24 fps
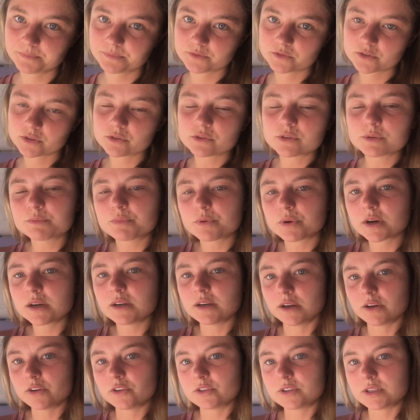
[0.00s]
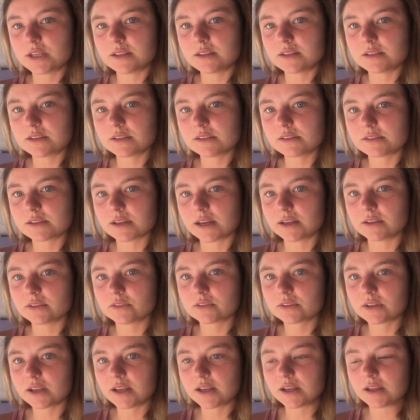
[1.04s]
So it's important to understand these
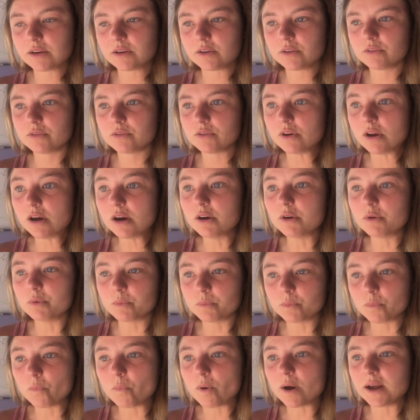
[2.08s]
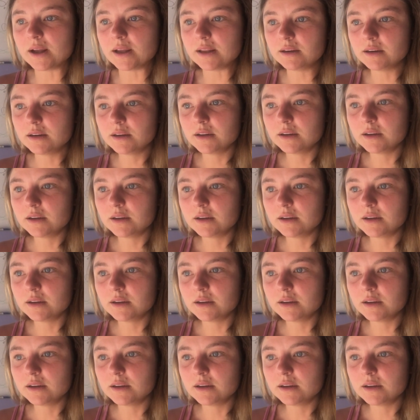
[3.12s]
insights and know what